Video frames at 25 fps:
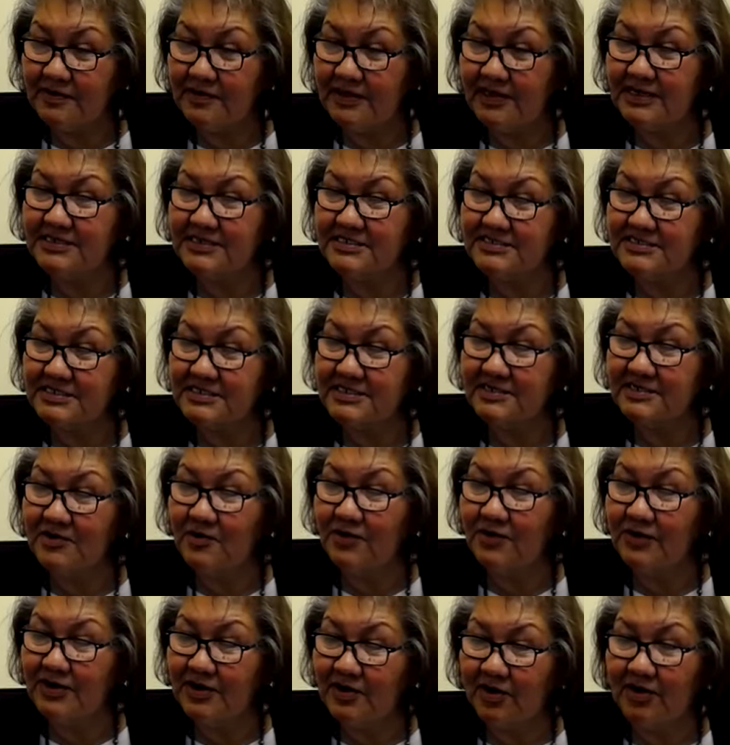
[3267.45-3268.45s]
That is
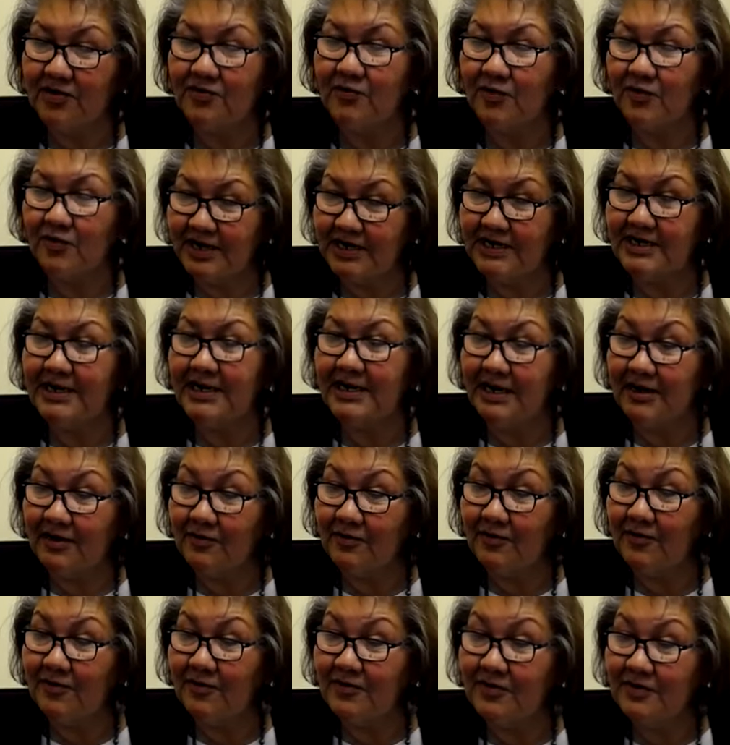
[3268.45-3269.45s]
going on right
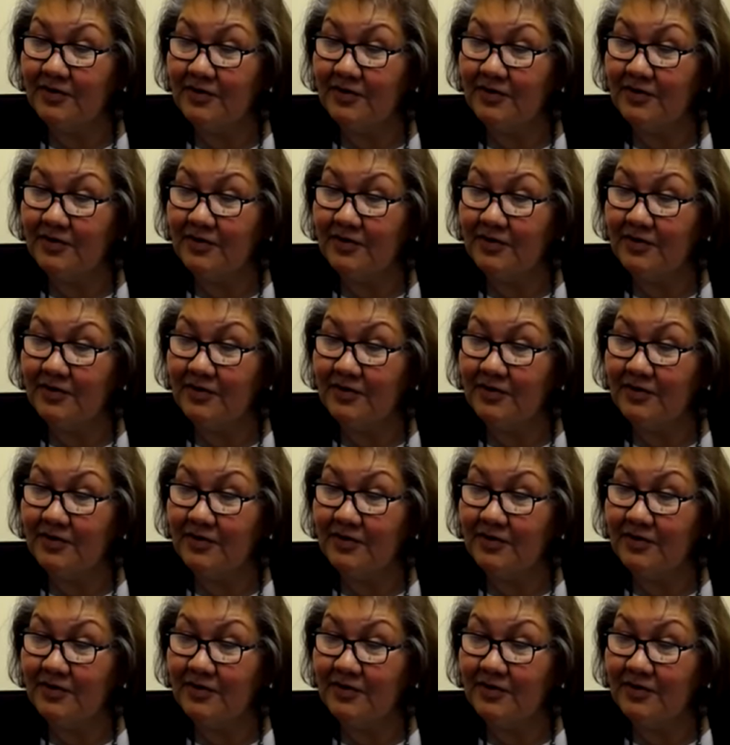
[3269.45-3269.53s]
now.